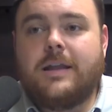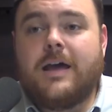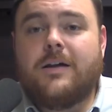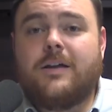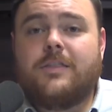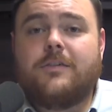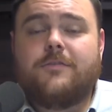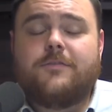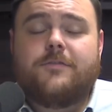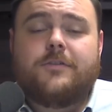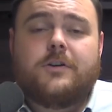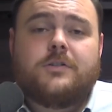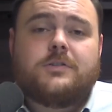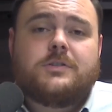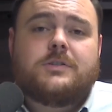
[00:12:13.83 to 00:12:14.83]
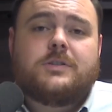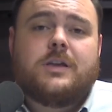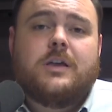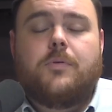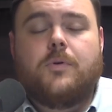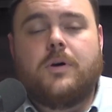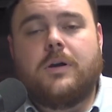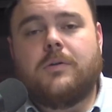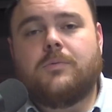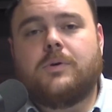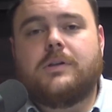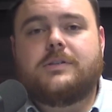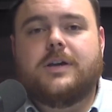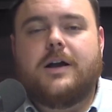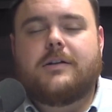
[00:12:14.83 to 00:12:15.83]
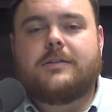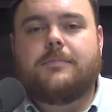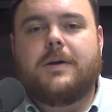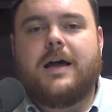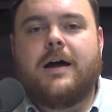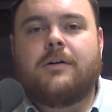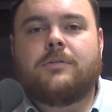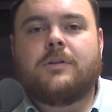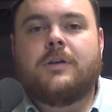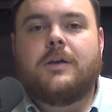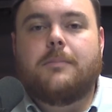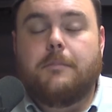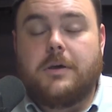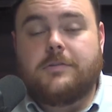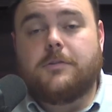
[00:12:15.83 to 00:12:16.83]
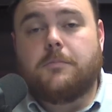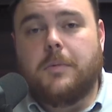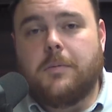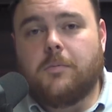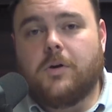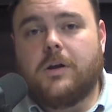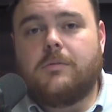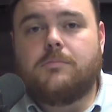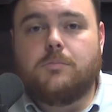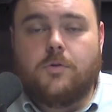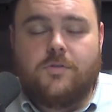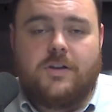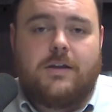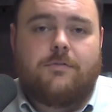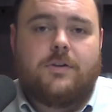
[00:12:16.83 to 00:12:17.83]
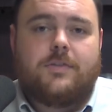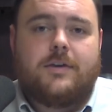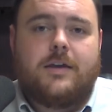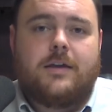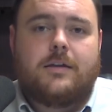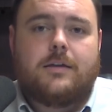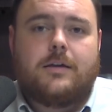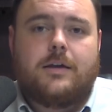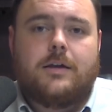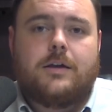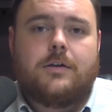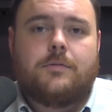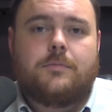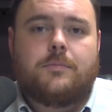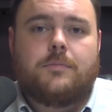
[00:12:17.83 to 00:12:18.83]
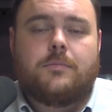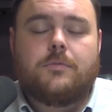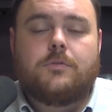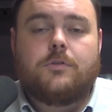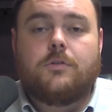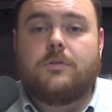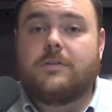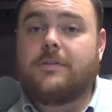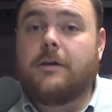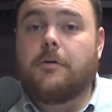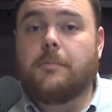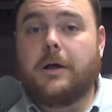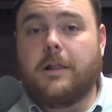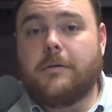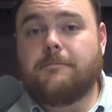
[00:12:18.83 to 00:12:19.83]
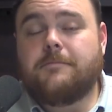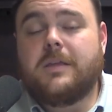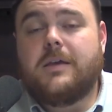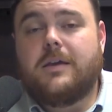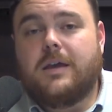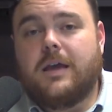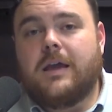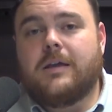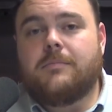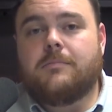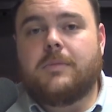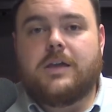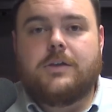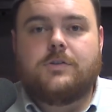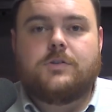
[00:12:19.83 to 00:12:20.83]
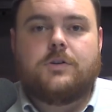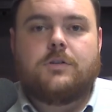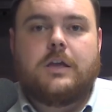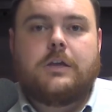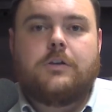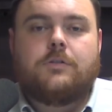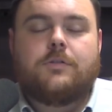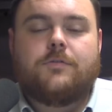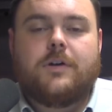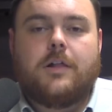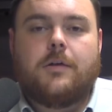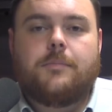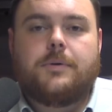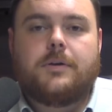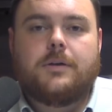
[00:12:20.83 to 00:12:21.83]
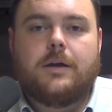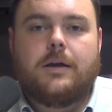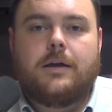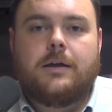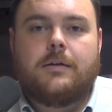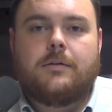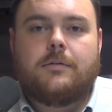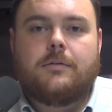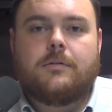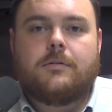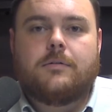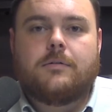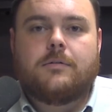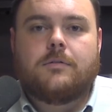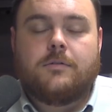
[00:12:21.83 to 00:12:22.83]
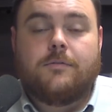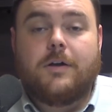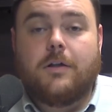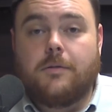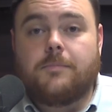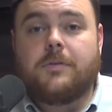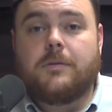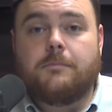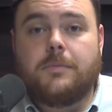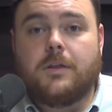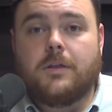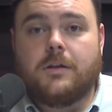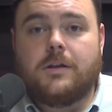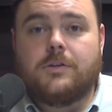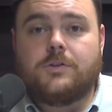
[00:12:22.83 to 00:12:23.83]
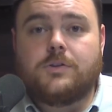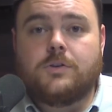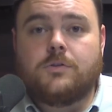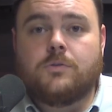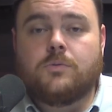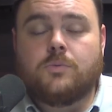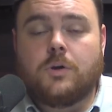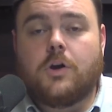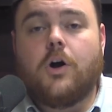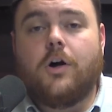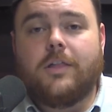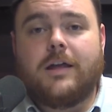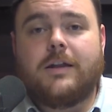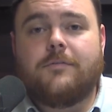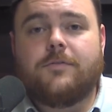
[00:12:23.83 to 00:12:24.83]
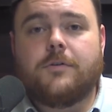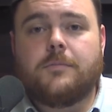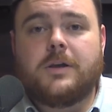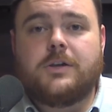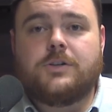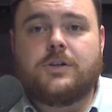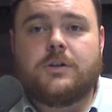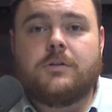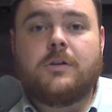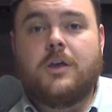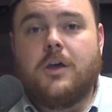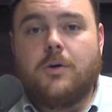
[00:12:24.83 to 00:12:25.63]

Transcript: Now, in the first point, we talked about muscle memory, moving everything to the cerebellum and making sure that you develop the ability to recall that information